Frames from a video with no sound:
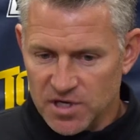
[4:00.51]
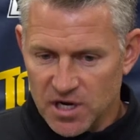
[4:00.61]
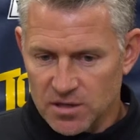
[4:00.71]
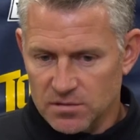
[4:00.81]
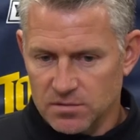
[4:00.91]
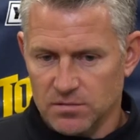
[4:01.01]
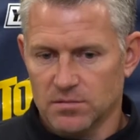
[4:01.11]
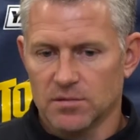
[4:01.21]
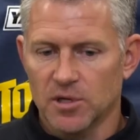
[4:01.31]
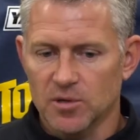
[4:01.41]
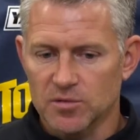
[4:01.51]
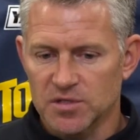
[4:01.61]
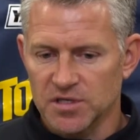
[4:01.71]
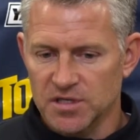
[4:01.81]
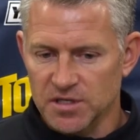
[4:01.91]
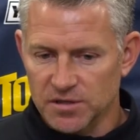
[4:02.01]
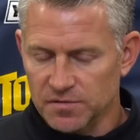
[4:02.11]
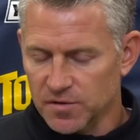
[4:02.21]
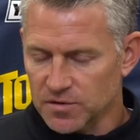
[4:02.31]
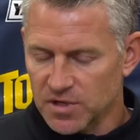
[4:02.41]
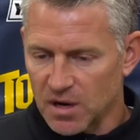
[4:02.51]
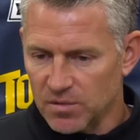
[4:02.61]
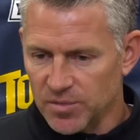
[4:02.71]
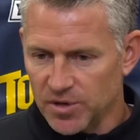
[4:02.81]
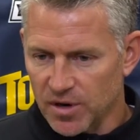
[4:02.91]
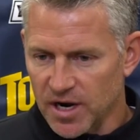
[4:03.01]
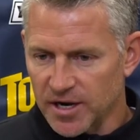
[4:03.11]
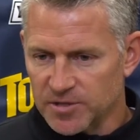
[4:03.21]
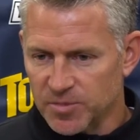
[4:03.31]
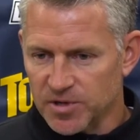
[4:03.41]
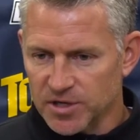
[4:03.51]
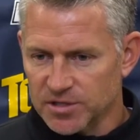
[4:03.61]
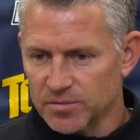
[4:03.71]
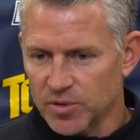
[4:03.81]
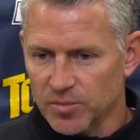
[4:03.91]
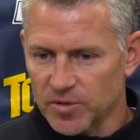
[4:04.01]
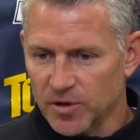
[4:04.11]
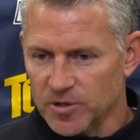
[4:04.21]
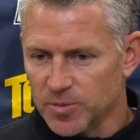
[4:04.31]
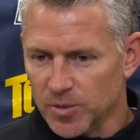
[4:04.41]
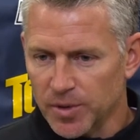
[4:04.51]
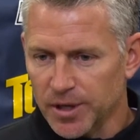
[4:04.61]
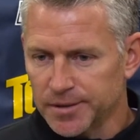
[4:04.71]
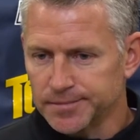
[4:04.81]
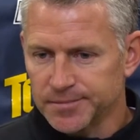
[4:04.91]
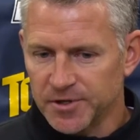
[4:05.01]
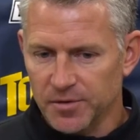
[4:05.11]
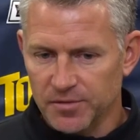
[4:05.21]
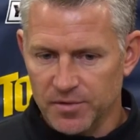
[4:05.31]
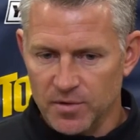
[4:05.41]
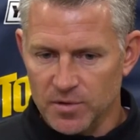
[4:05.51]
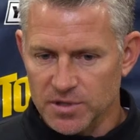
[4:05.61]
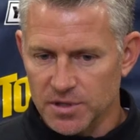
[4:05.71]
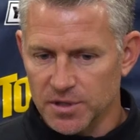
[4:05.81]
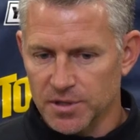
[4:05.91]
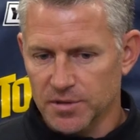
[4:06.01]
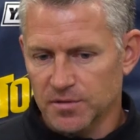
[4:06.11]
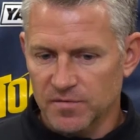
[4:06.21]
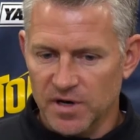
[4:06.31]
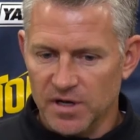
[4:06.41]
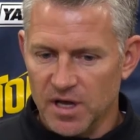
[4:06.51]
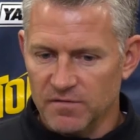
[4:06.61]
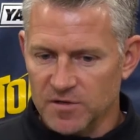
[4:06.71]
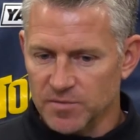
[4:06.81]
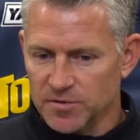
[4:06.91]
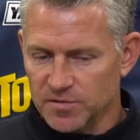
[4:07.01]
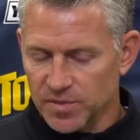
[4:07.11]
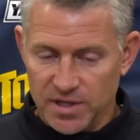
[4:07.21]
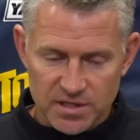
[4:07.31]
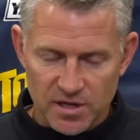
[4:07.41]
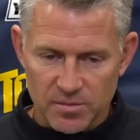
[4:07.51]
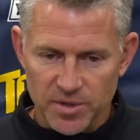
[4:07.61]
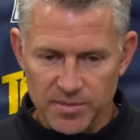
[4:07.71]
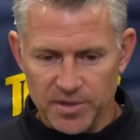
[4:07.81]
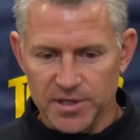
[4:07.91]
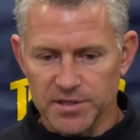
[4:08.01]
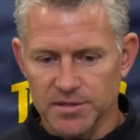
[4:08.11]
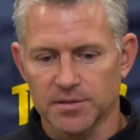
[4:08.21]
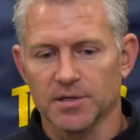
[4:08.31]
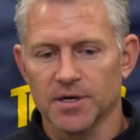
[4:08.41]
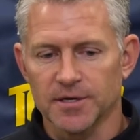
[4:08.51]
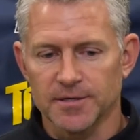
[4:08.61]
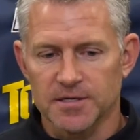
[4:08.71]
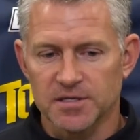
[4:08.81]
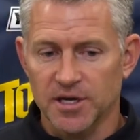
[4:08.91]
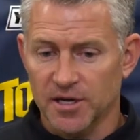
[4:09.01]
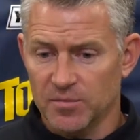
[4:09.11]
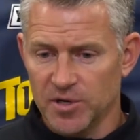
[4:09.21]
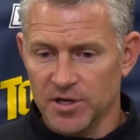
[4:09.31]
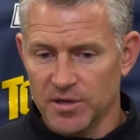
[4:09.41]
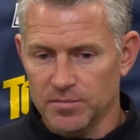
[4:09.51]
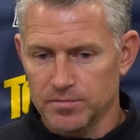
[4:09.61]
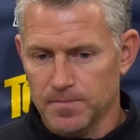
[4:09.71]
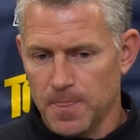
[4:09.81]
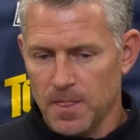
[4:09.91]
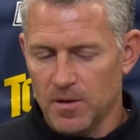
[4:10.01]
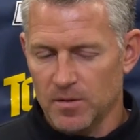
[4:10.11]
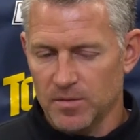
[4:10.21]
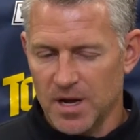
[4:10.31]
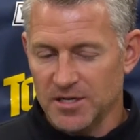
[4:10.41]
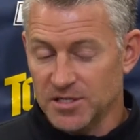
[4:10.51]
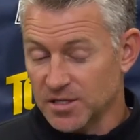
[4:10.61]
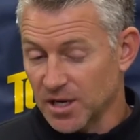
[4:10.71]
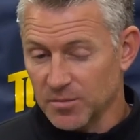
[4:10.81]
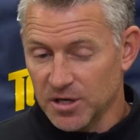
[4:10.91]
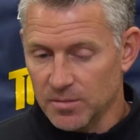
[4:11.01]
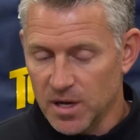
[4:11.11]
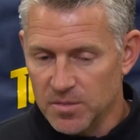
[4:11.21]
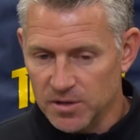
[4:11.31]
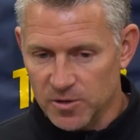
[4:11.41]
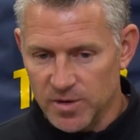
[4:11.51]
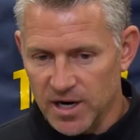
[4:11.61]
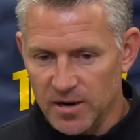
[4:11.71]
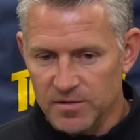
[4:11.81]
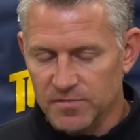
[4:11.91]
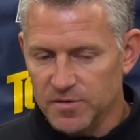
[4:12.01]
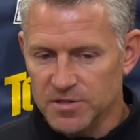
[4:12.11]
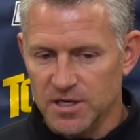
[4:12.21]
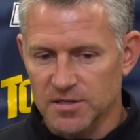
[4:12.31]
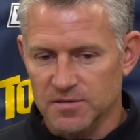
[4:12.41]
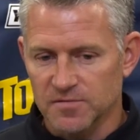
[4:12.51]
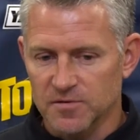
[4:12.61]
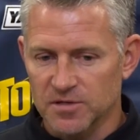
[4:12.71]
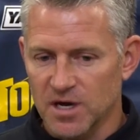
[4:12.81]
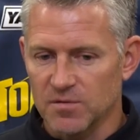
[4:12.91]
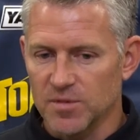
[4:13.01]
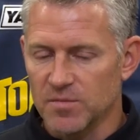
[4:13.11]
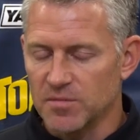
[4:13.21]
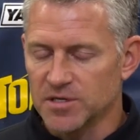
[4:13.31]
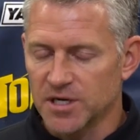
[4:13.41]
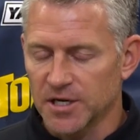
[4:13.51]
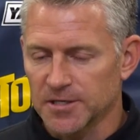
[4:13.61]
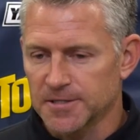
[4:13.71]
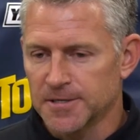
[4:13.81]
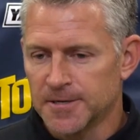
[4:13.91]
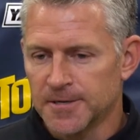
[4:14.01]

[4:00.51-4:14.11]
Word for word: down, you know, statistically, first down would be our highest production per yards per play, you know, through the course of the year. We've had a lot of explosive plays, a lot of big plays. Uh, second medium, you know, actually second medium might be a little bit higher than first down. First down would be maybe second.